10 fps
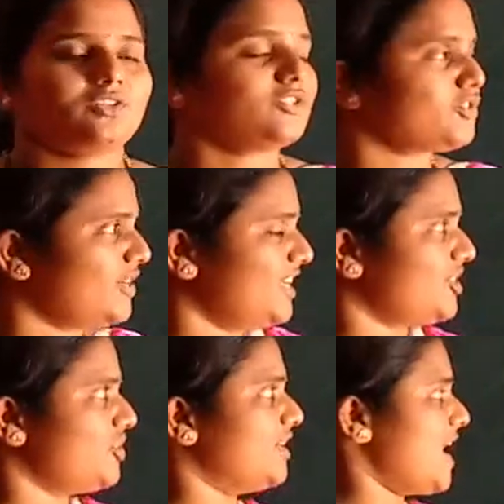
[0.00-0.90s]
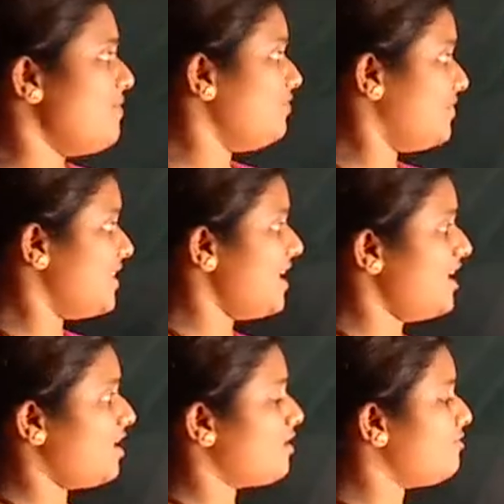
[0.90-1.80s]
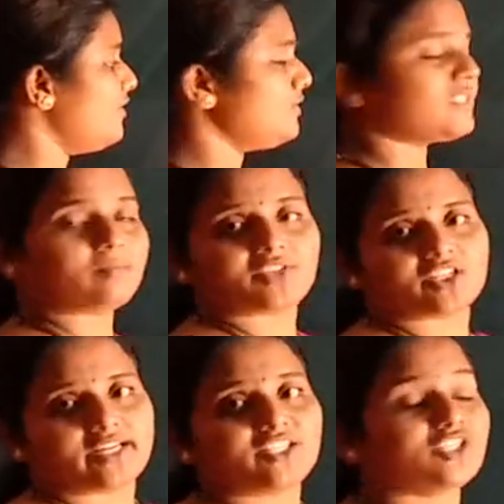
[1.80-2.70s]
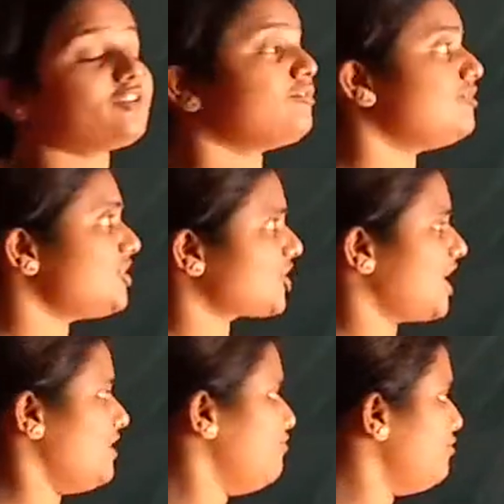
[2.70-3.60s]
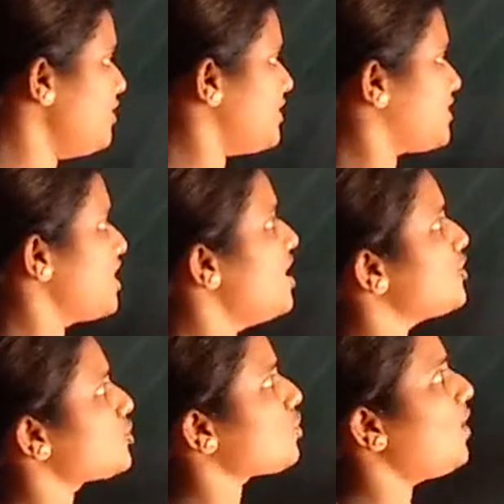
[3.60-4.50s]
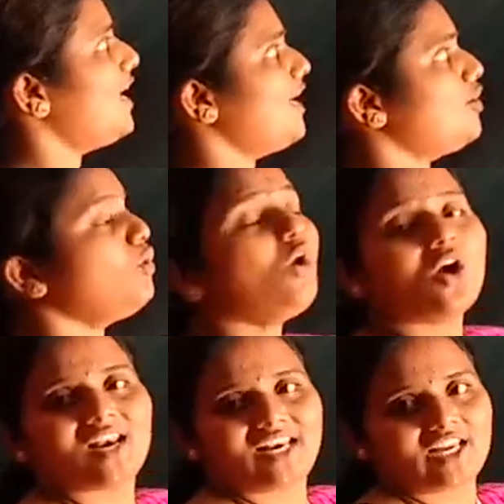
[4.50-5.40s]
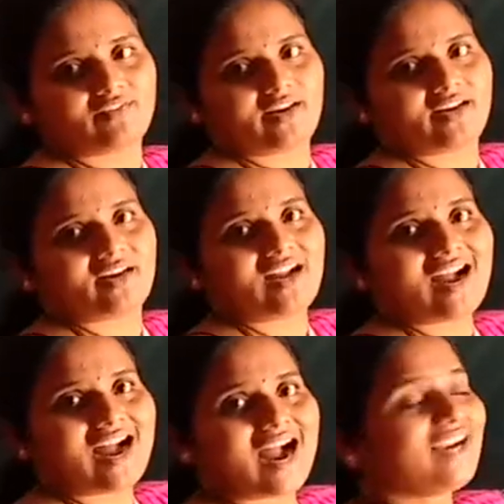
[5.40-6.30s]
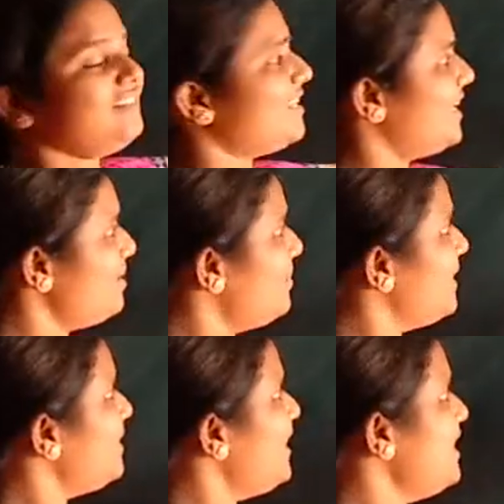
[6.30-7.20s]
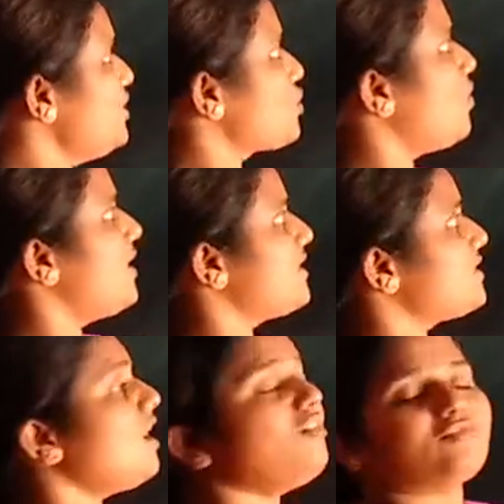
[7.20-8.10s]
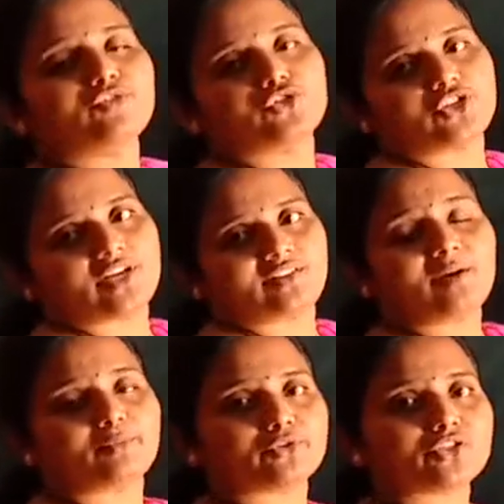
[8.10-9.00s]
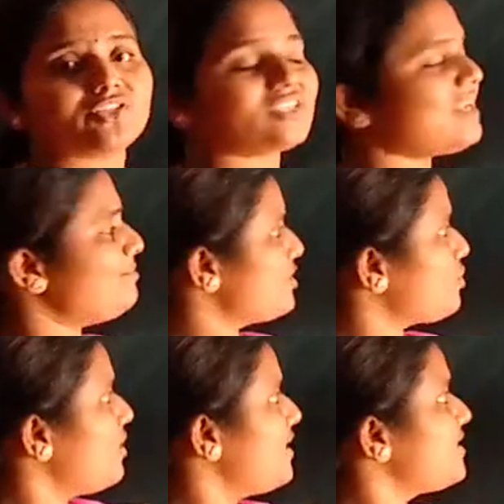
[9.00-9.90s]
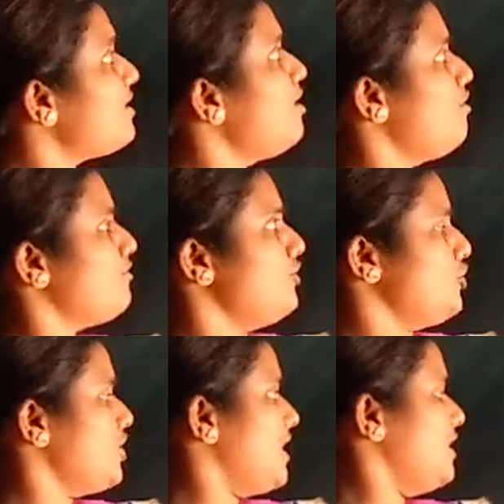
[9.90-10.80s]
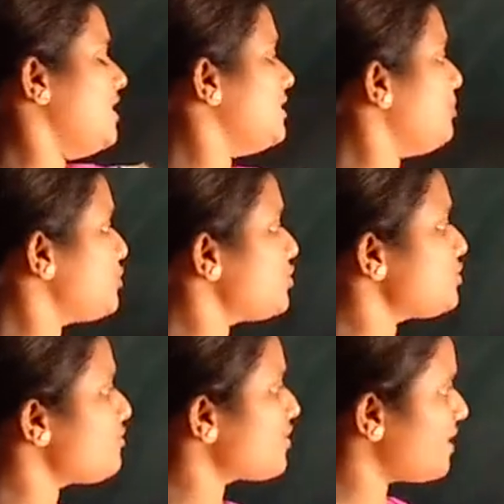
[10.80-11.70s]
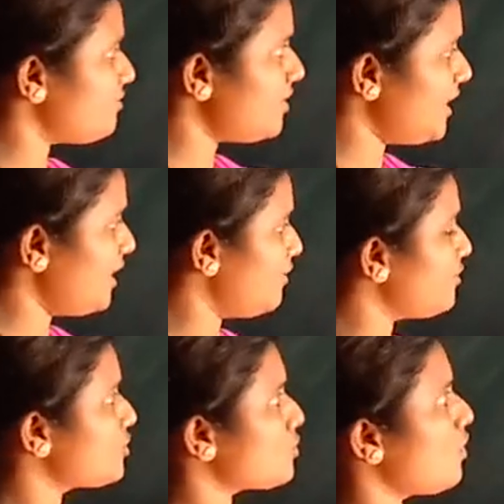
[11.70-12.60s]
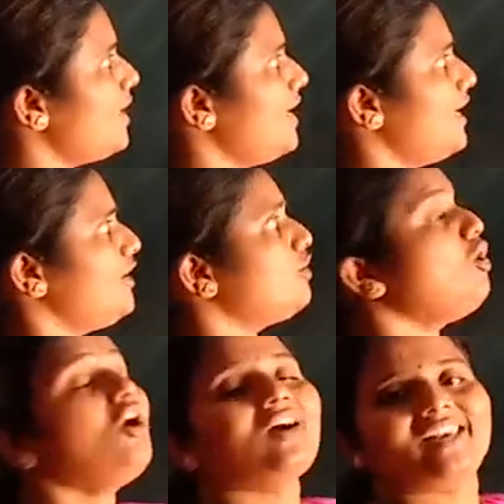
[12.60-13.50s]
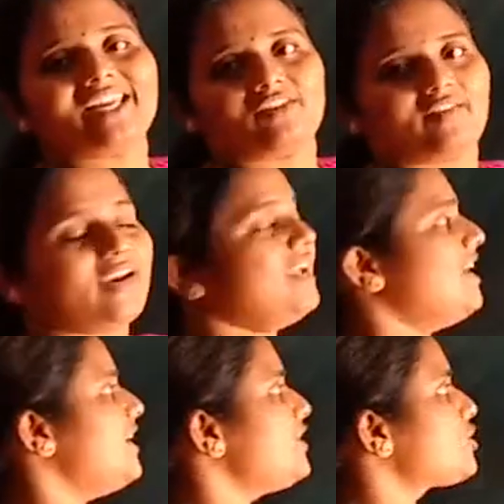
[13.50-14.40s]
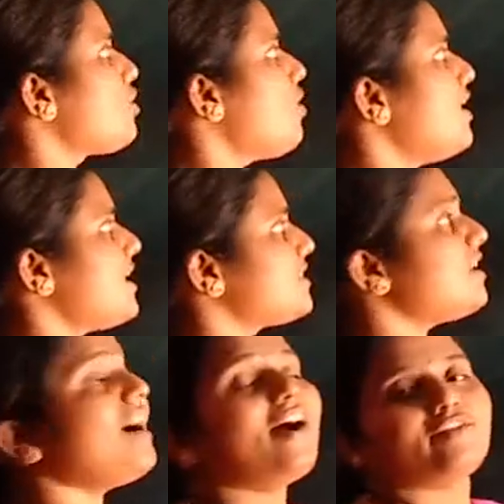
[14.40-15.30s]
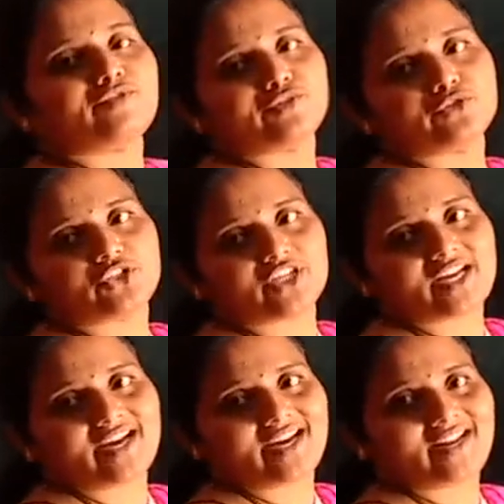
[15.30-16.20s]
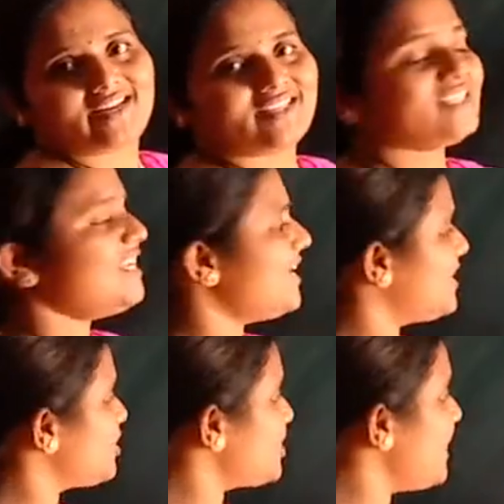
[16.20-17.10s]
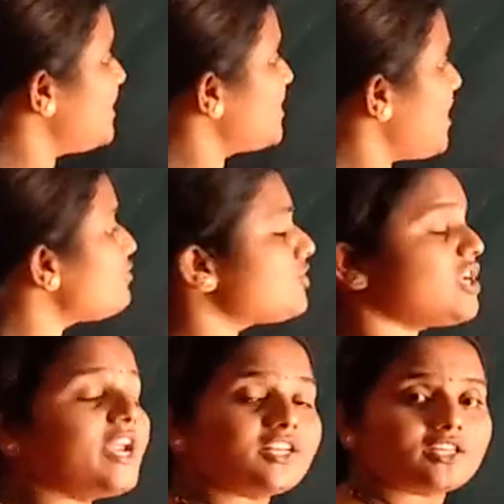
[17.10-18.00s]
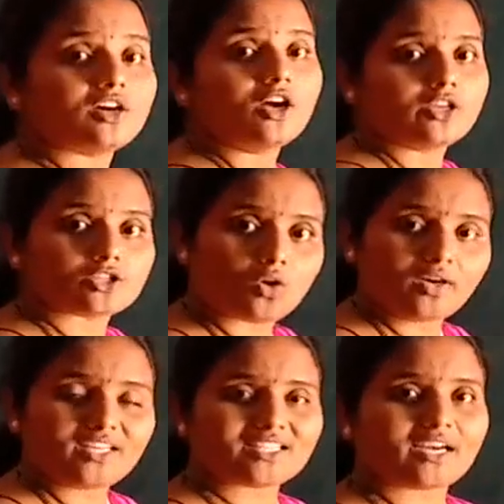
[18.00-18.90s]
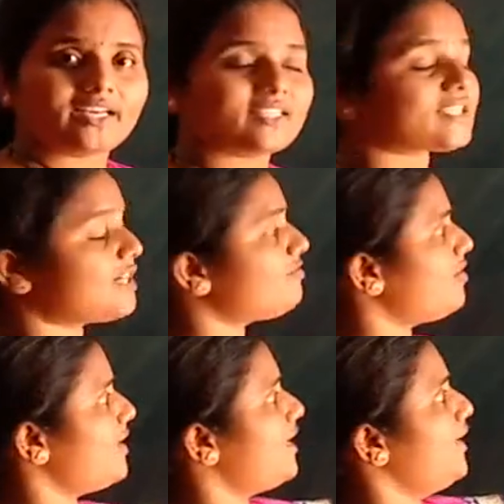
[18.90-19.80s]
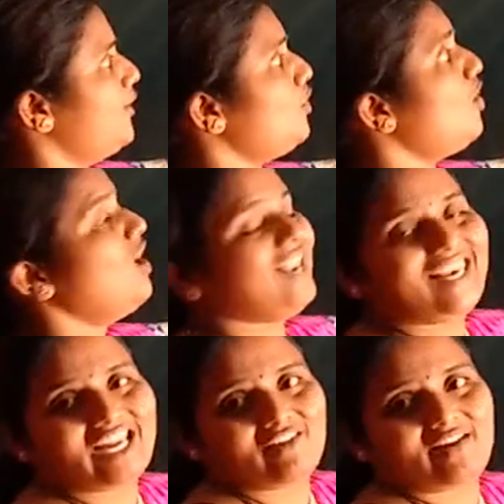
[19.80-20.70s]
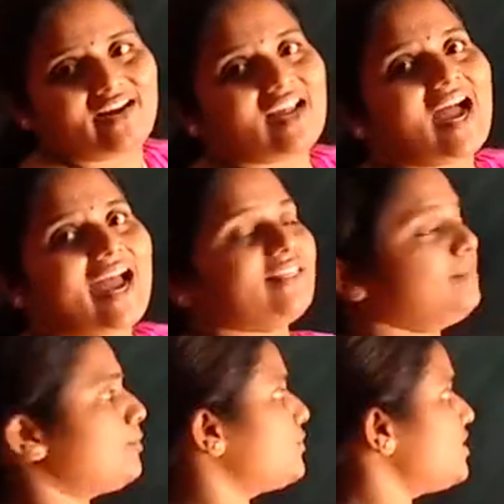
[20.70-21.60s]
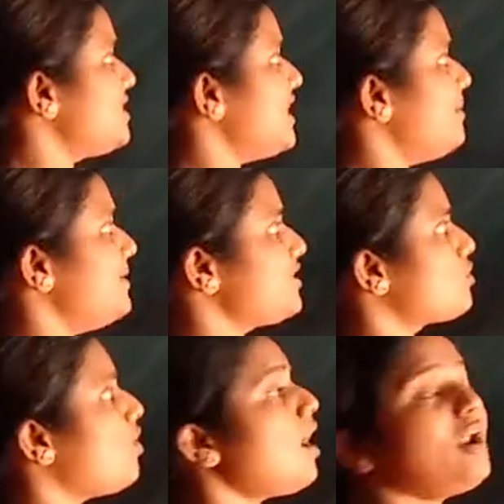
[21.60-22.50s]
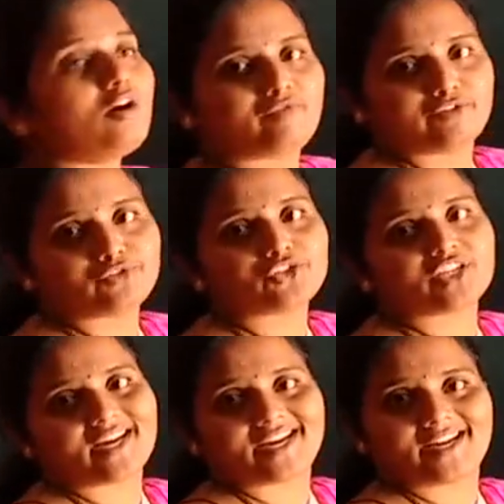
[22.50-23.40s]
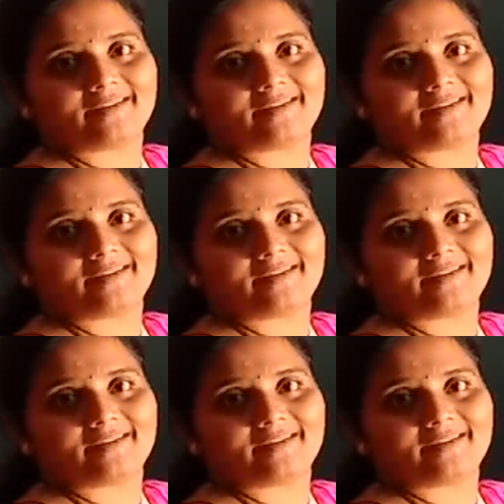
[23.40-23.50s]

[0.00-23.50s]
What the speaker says: So dear children, there are few substances which converts solid to liquid, and that method is called as a fusion. That process name is called as a fusion. The process of converting of a solid into liquid is called as a fusion. See here, states have changed. Solid state is converted into liquid and the process name is called fusion.